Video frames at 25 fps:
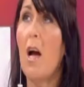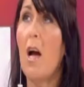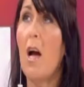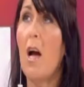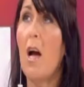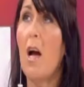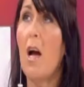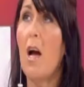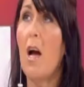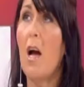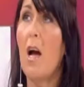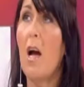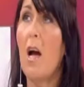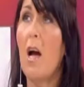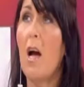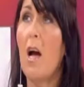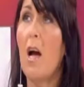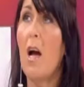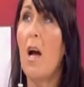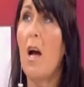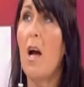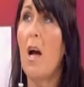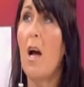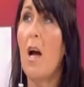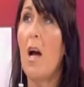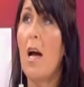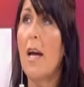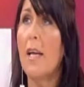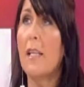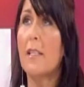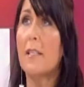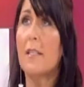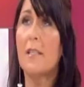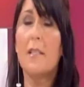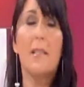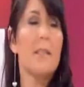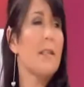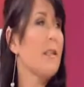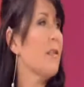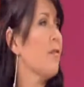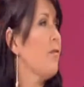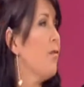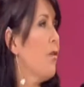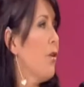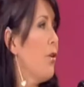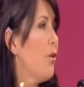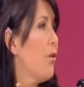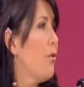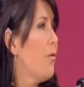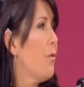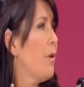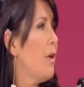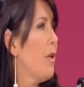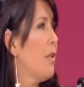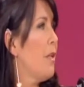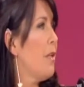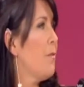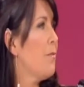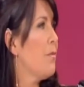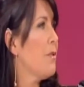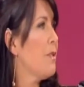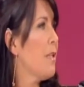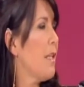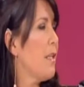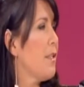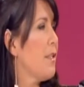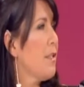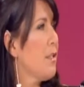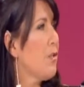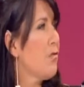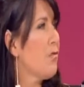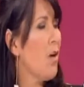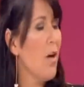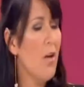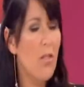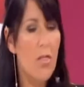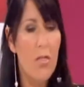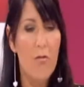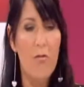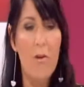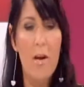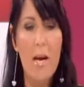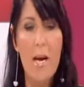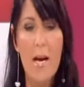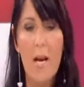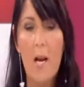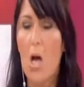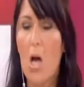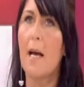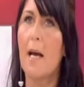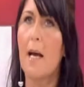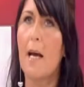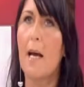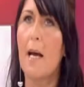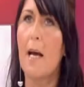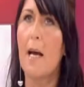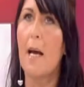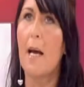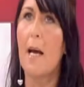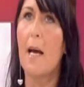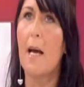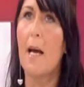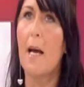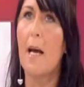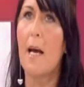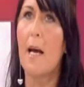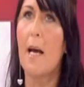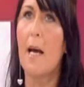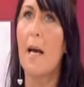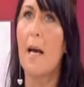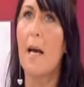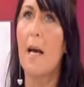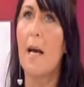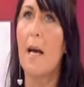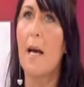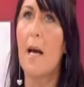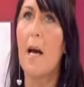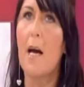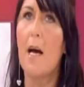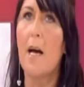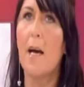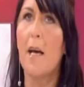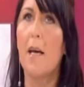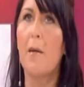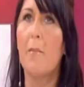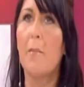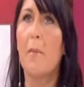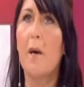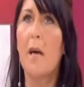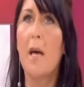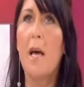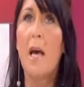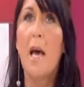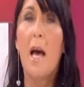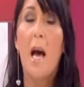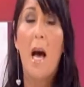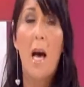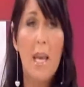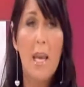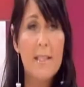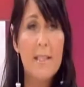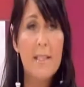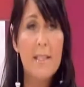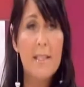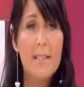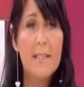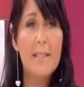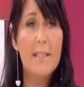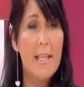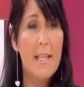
o'clock, it was like, right, the crew and the presenters, right, three o'clock, it's sweet time. And I had to